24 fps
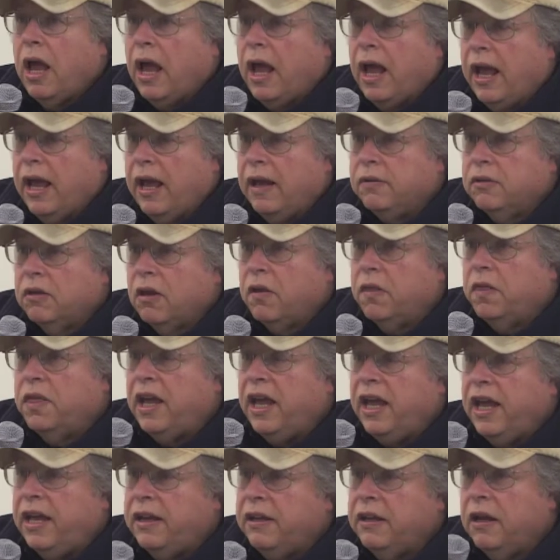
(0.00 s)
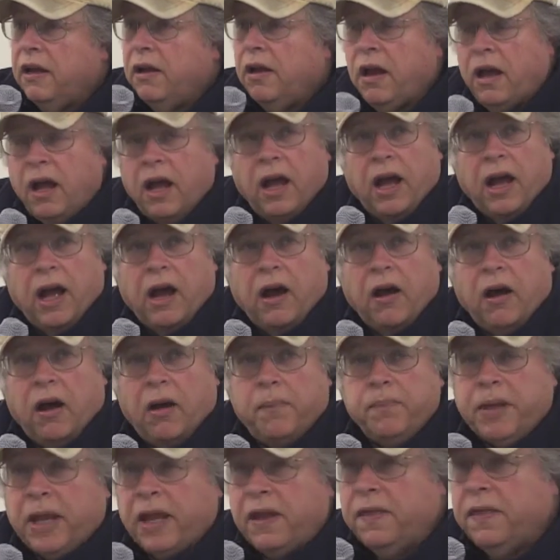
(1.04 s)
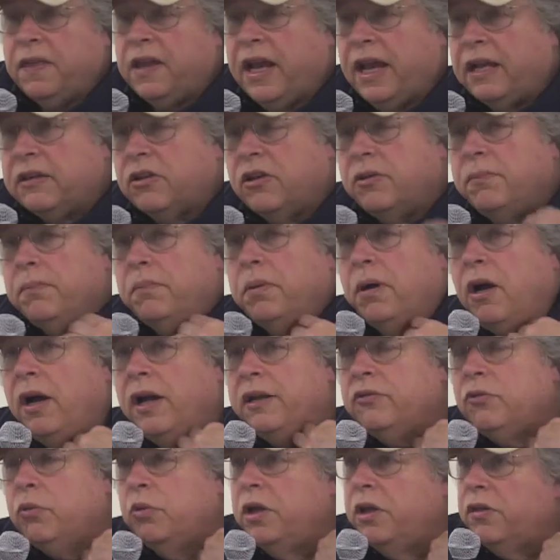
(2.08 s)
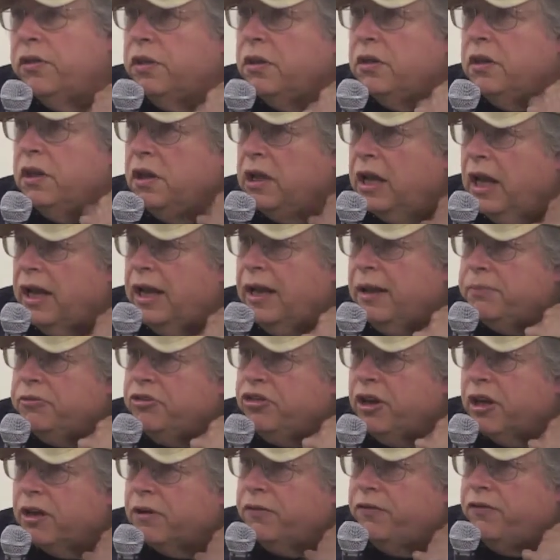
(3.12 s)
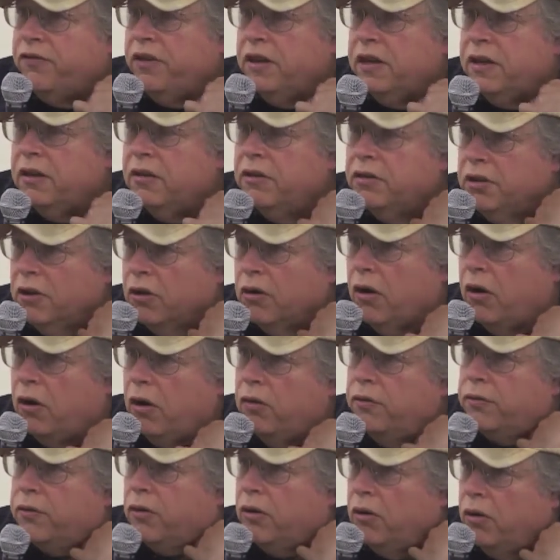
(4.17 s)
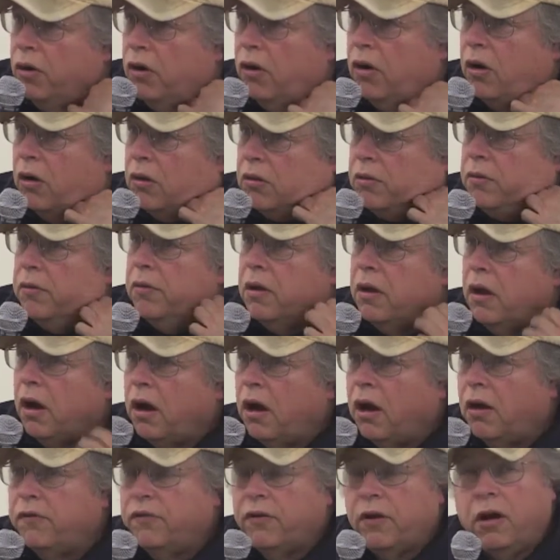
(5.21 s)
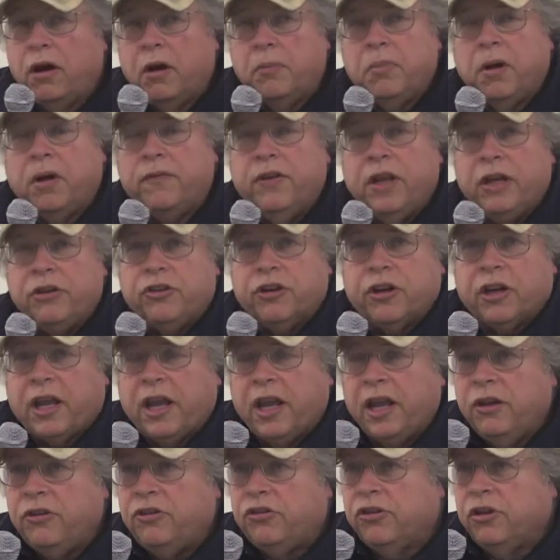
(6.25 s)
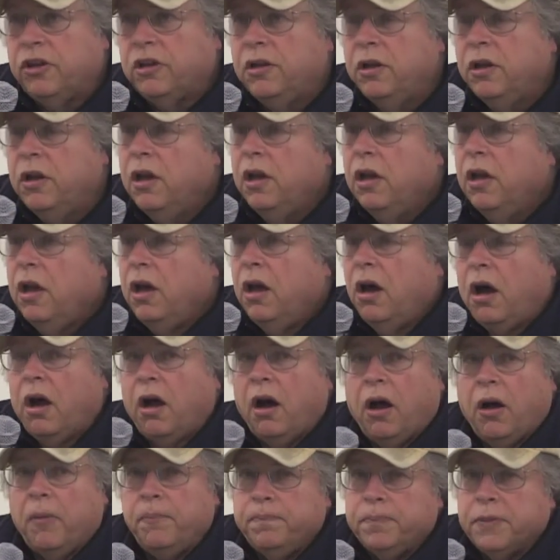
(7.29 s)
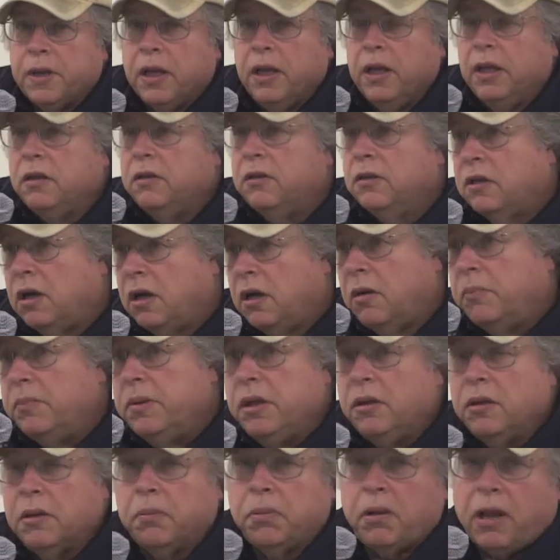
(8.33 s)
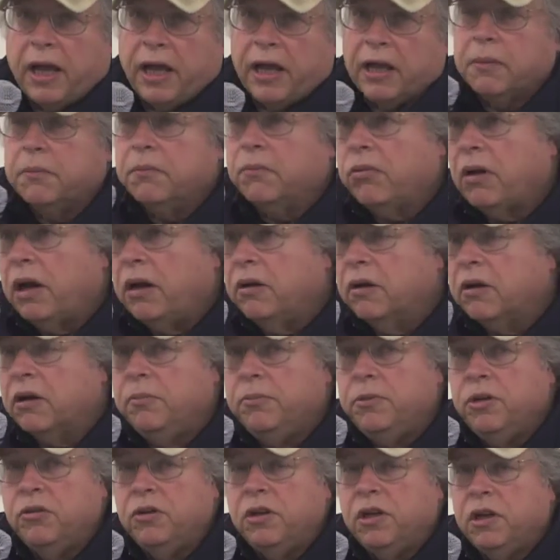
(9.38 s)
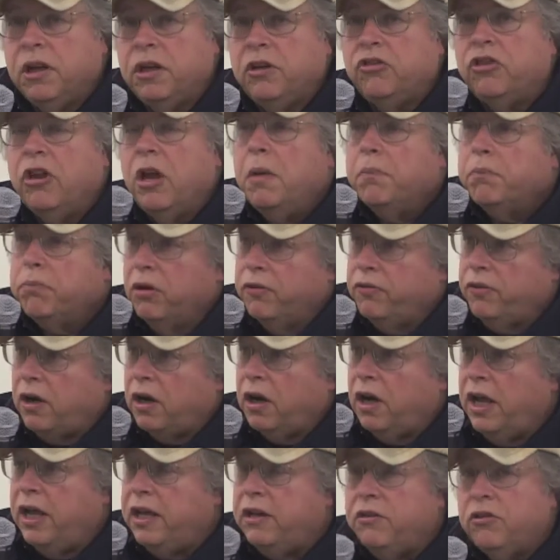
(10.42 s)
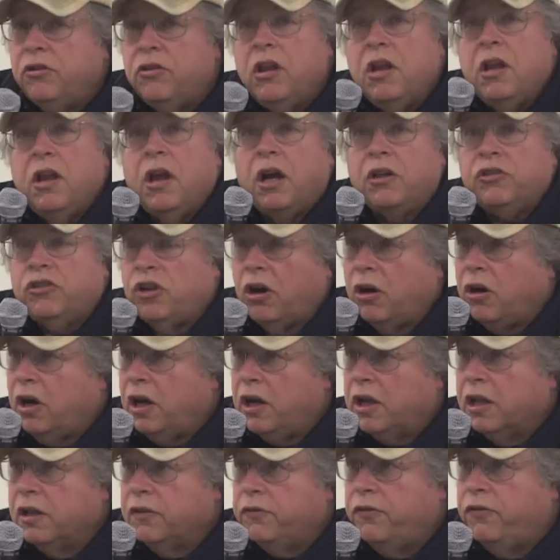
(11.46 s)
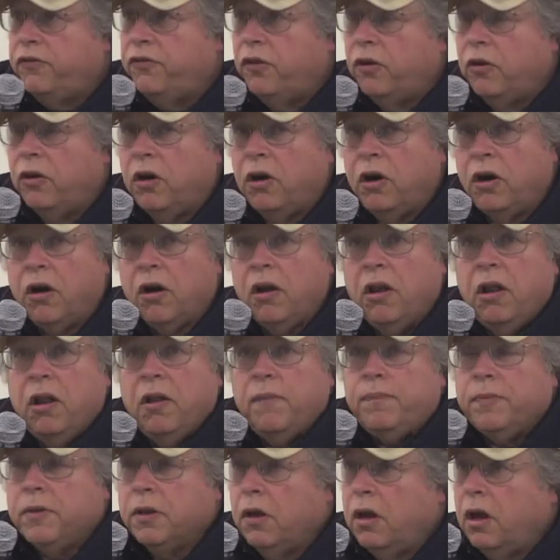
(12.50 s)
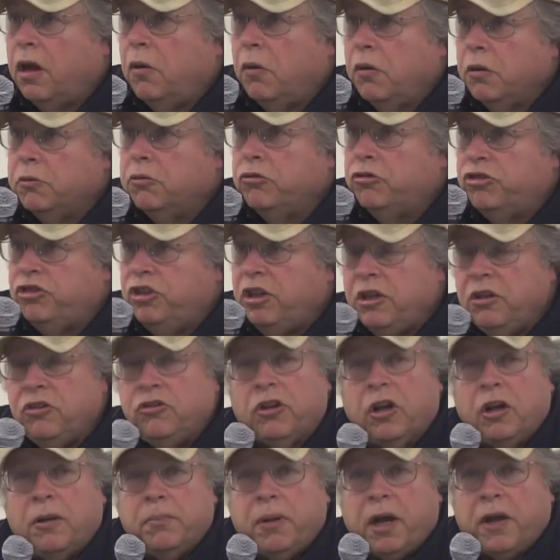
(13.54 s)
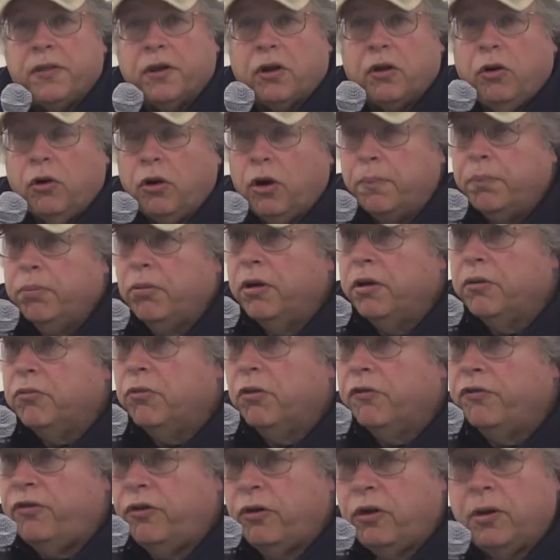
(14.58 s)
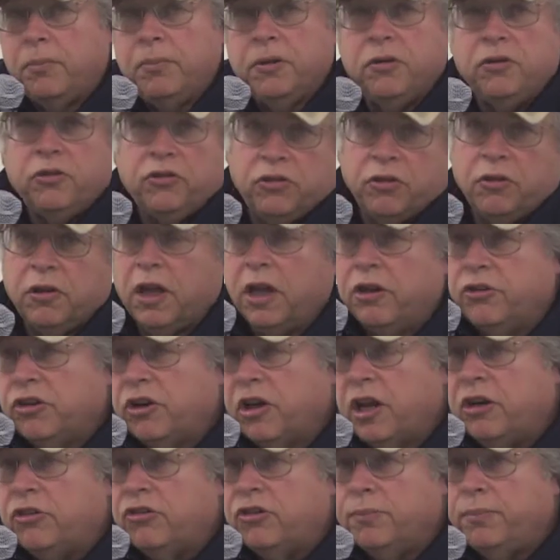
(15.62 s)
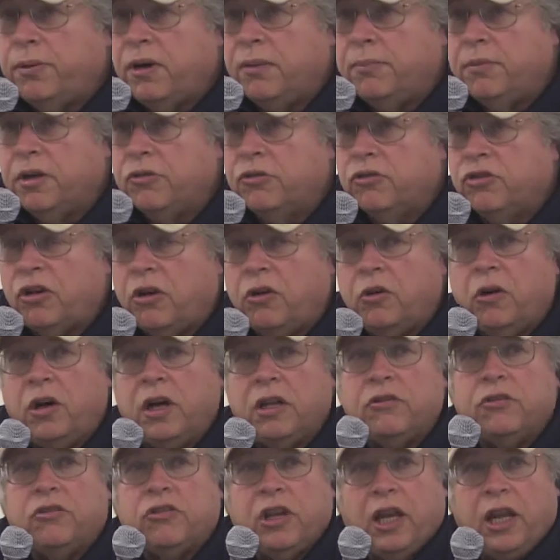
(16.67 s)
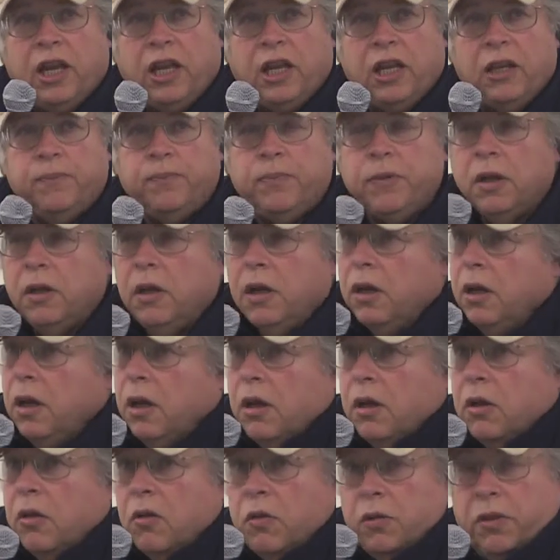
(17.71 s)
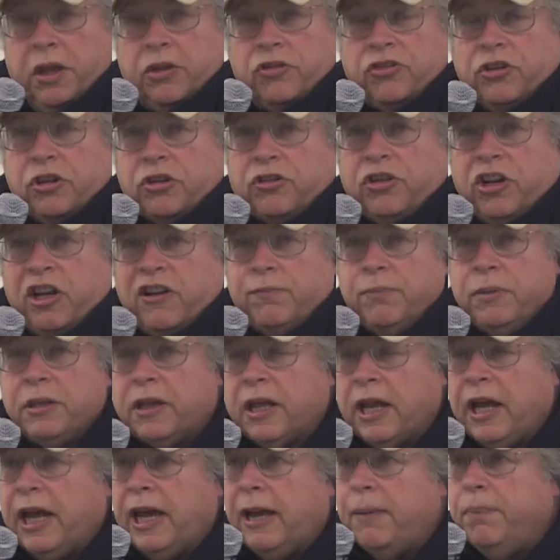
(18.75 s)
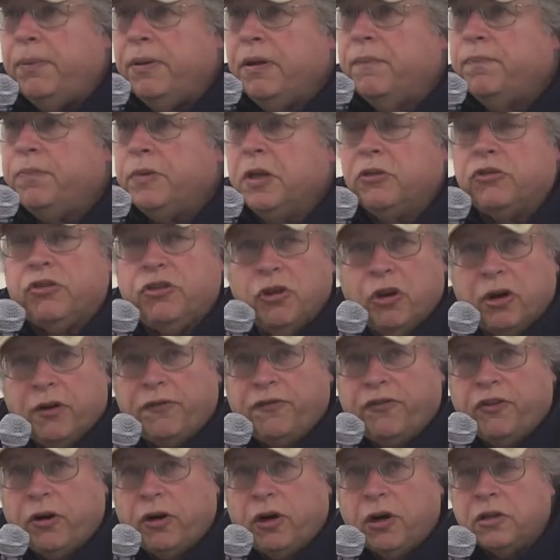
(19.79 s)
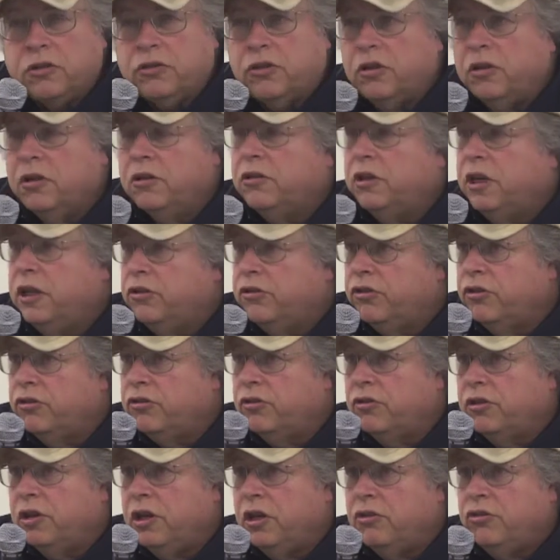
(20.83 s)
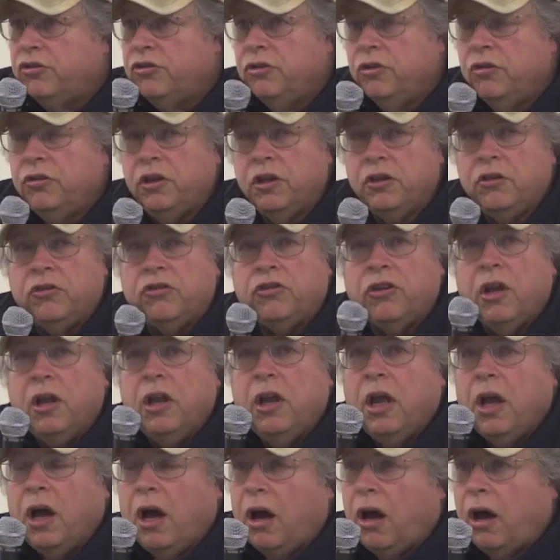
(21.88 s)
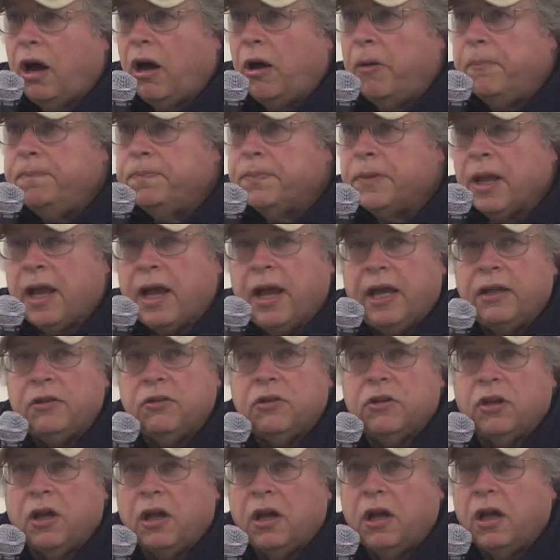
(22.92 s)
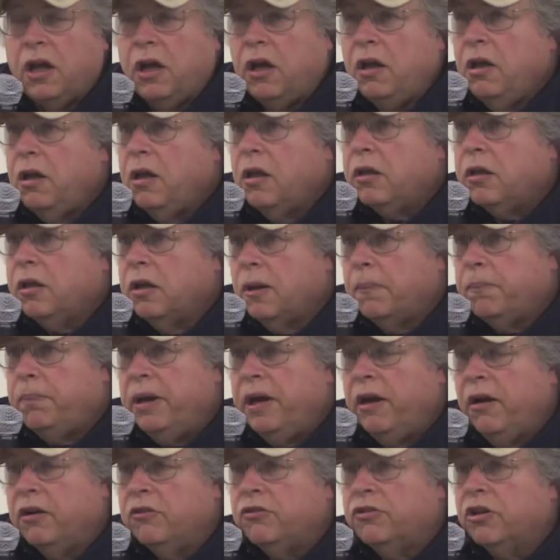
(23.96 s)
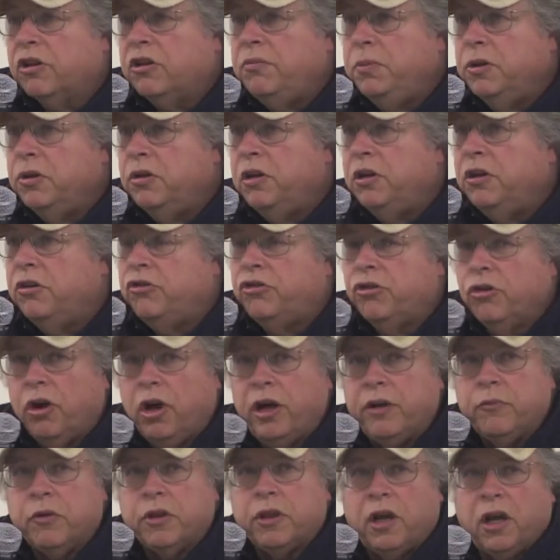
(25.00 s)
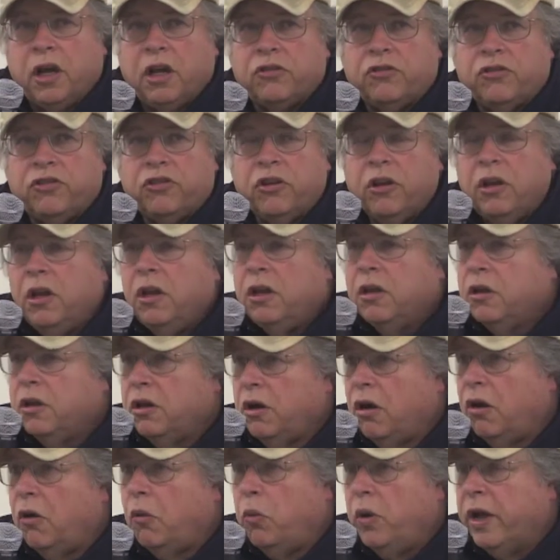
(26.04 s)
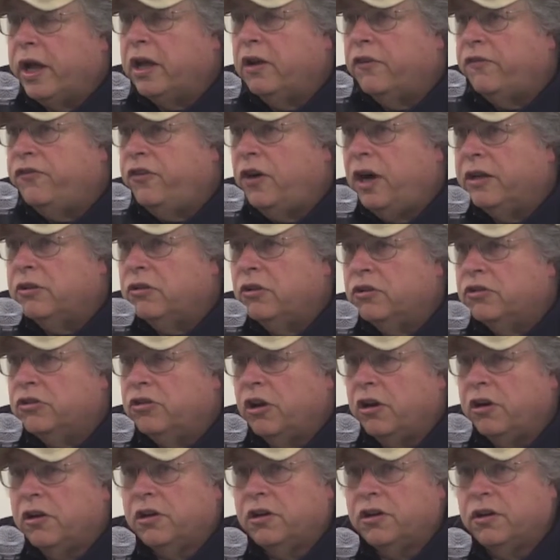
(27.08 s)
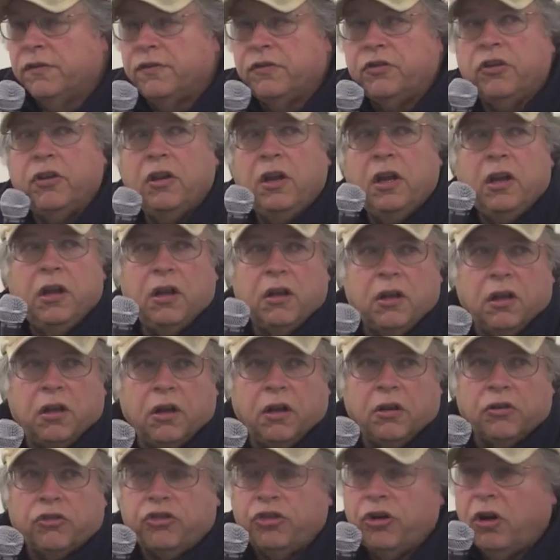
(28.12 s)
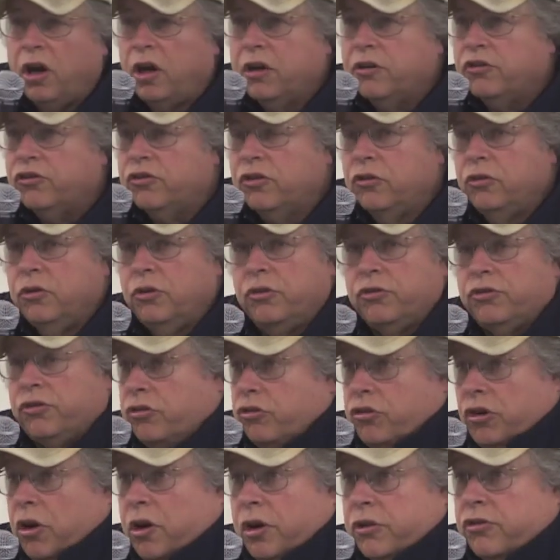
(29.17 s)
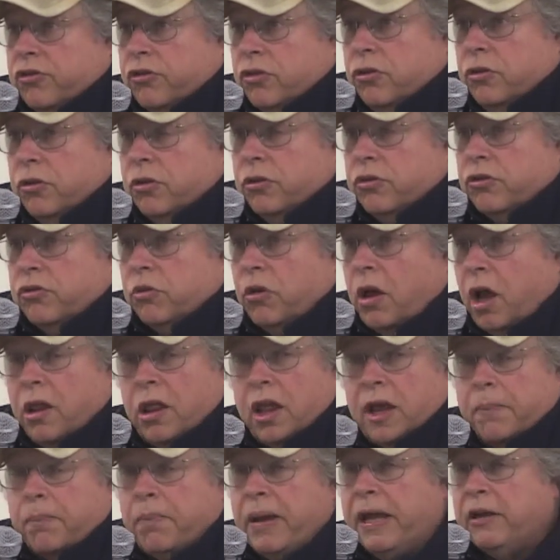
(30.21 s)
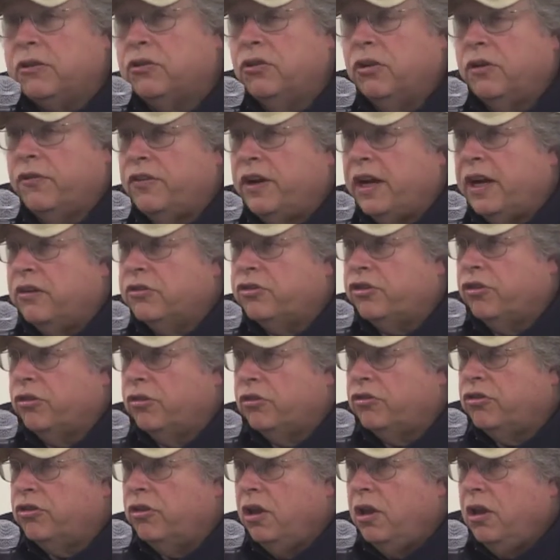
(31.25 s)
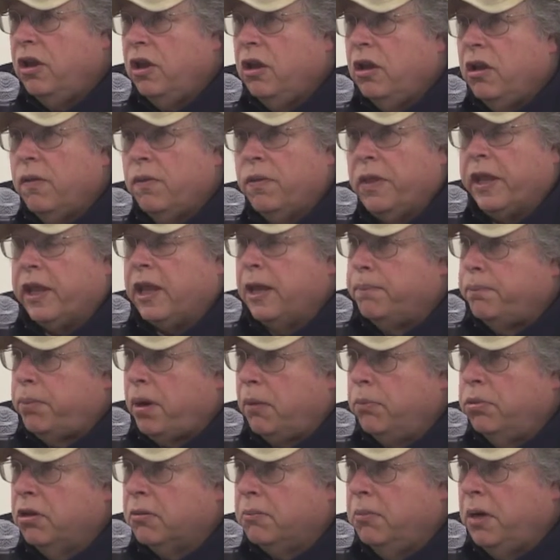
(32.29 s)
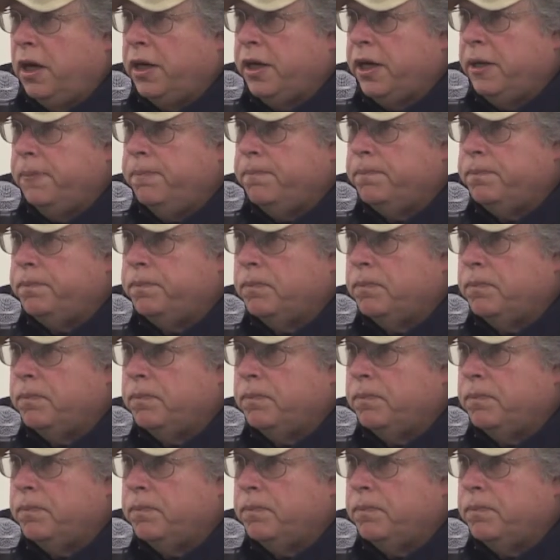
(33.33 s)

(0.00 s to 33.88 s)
And that, um, and that combined with the abject failure overall of, um, of education um, in, um, in the black and brown communities provide a target for uh, seized on by the corporate reformers in the education department and so on, saying, there's an achievement gap. It's your fault, teachers and teacher unions, um, and uh, you know, parents and community join with us. You know, we're going to find alternatives. You know, charter schools. Charter schools are like backdoor vouchers. They get public money,